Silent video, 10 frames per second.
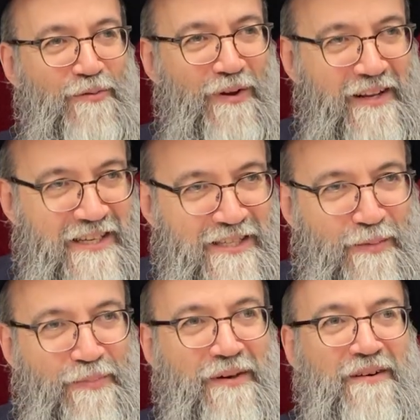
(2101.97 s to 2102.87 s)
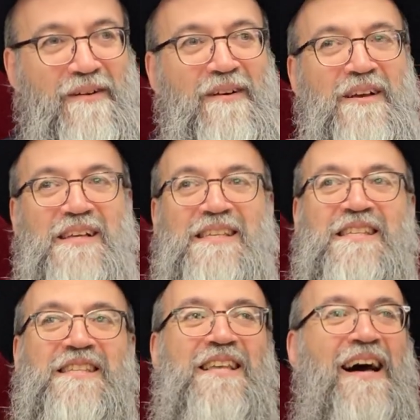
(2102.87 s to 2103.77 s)
will disappear.
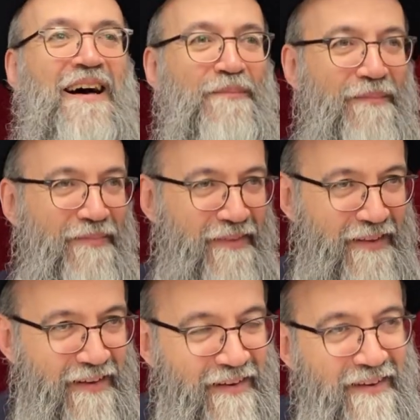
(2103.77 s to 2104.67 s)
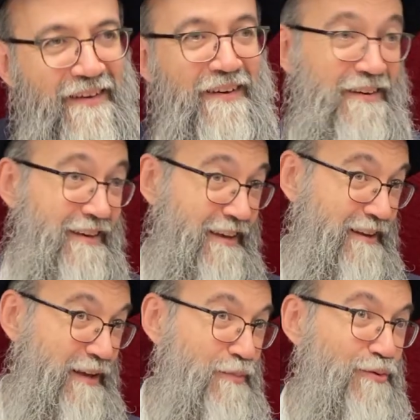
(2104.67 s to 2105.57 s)
Za'am,
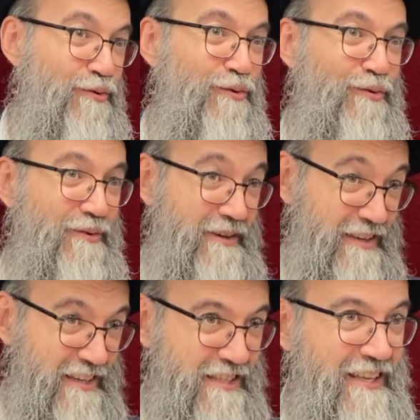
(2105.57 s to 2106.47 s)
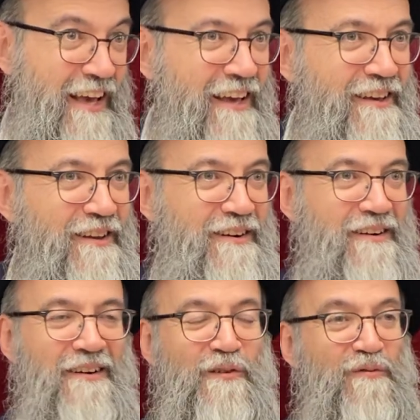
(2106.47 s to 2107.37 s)
in Hebrew, is
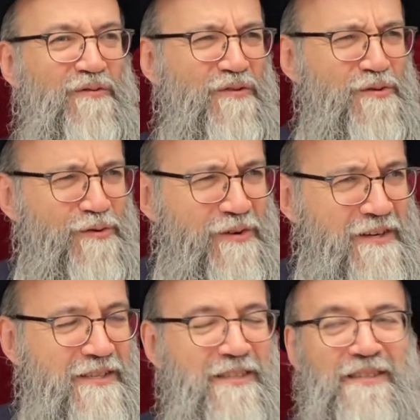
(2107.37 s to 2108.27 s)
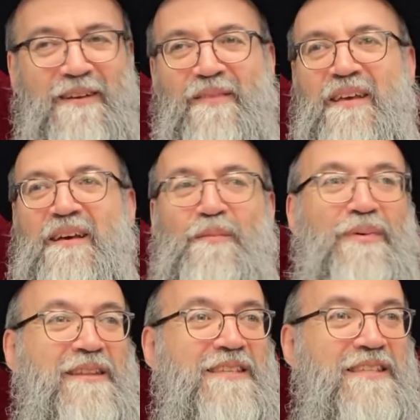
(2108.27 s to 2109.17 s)
anger, furious.
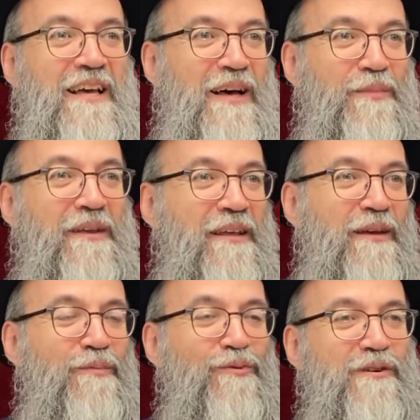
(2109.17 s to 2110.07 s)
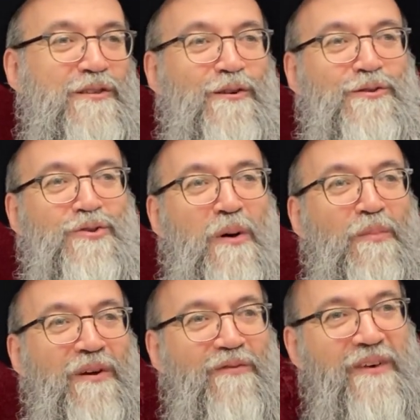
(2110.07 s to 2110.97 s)
But Zam in Hebrew is also
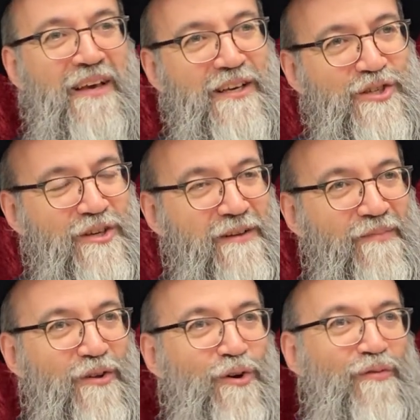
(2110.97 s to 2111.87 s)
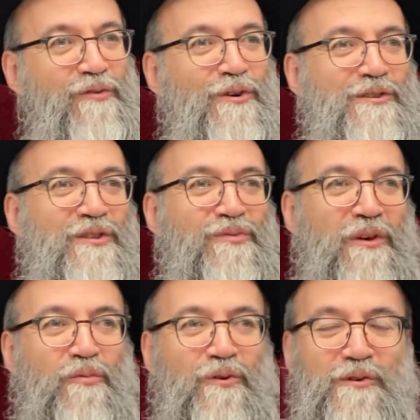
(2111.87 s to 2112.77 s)
abbreviation of those
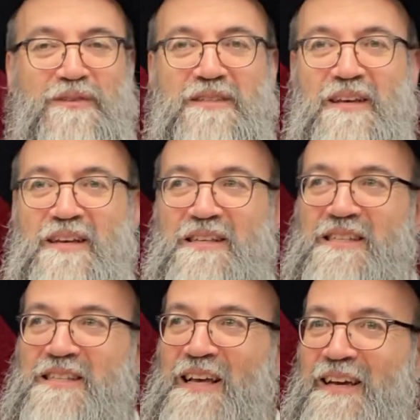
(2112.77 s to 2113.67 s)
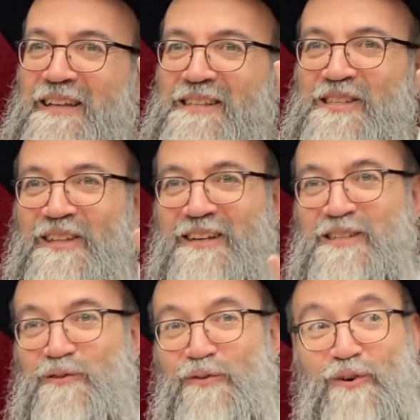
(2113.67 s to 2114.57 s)
three words. Zayin
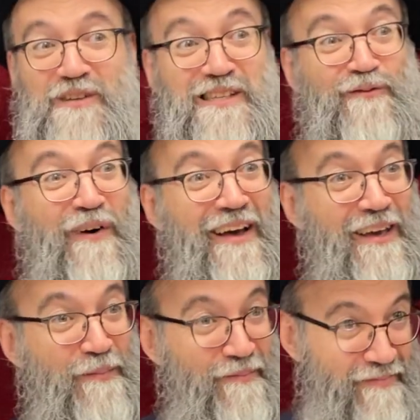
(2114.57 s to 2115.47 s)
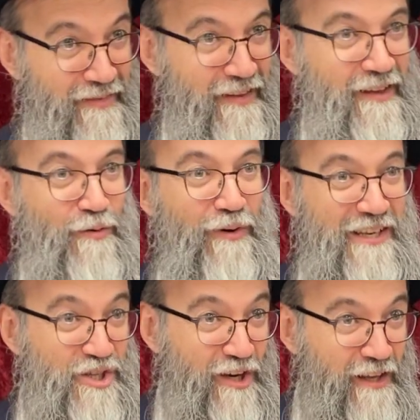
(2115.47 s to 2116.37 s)
stands for Zvachim,
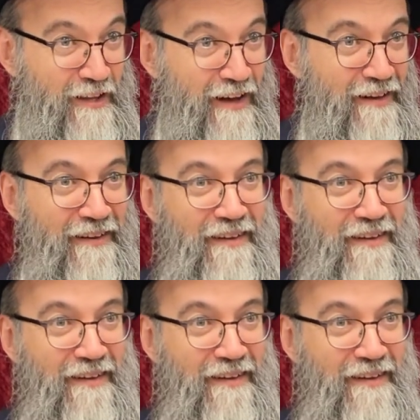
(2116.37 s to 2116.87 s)
Shchita.